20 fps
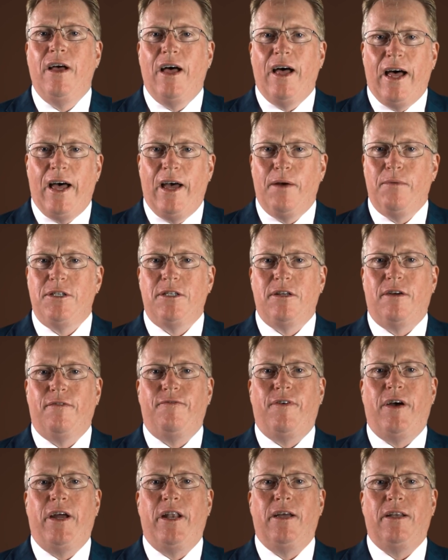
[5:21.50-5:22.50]
I was there
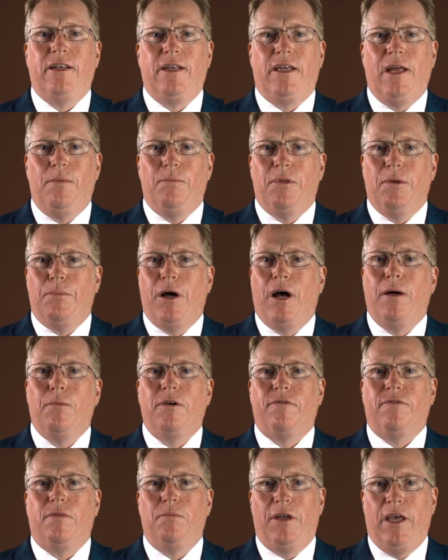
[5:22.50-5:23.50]
fighting to keep the
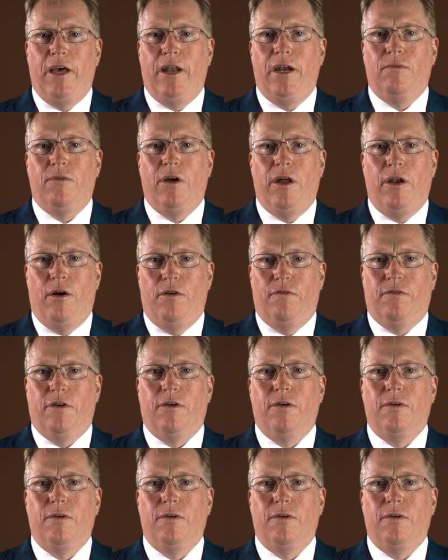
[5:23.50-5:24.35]
public from getting run over.